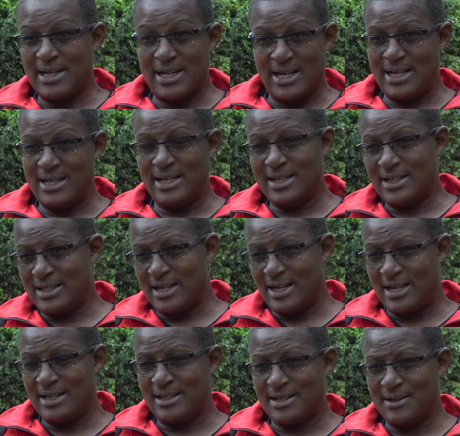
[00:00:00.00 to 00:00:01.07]
I later
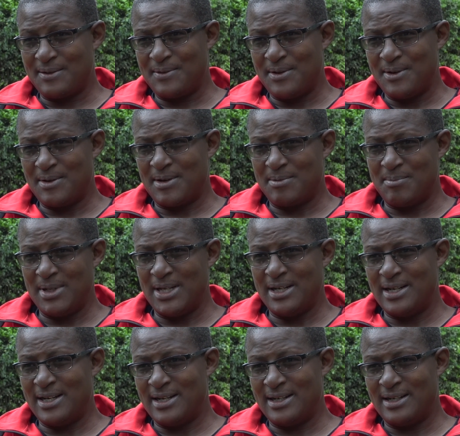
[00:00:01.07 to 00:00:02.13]
learned how they were made,
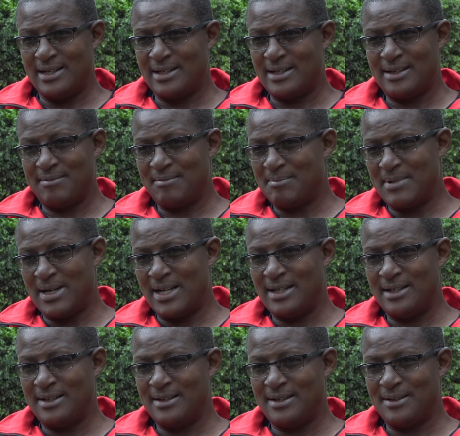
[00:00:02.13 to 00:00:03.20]
and
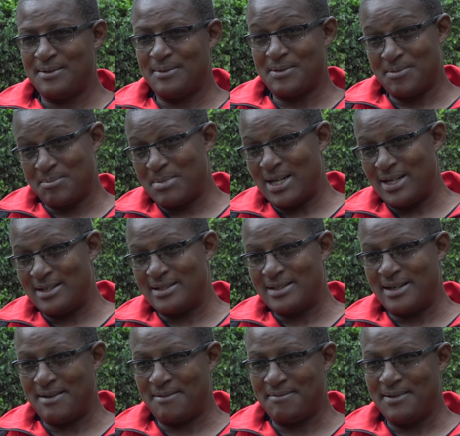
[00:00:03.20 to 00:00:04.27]
man, it was bad
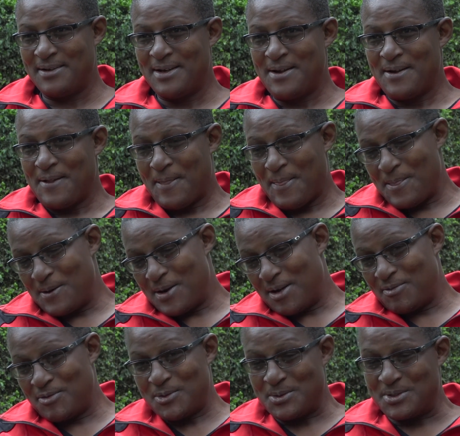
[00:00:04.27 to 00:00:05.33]
stuff. They'd
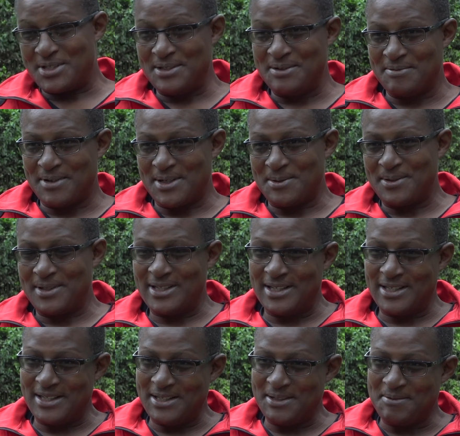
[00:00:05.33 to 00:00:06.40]
have to sieve out
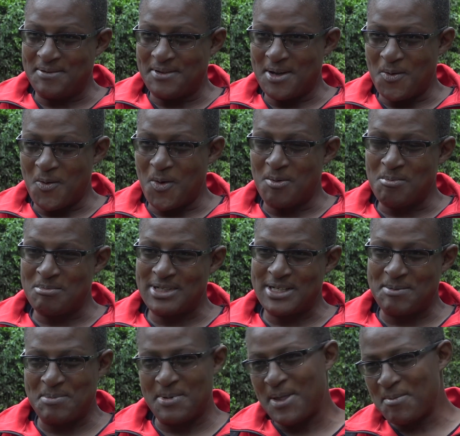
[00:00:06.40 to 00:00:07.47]
and leave the worms
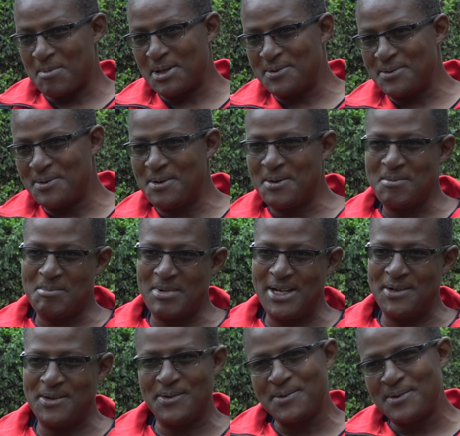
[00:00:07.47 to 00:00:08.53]
up there, but you don't
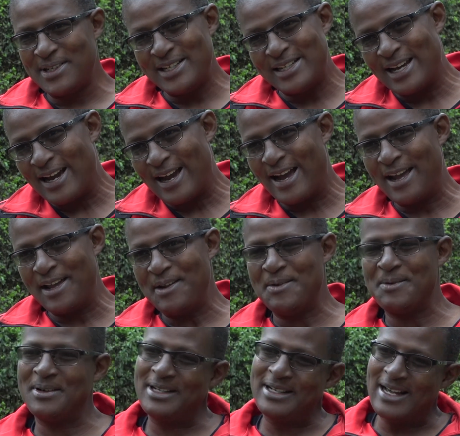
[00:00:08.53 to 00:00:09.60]
mind, you need a
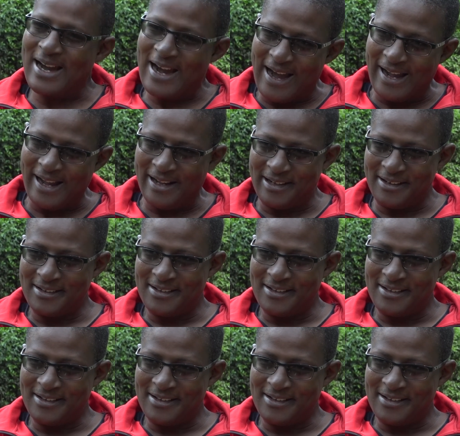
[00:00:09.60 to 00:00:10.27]
high.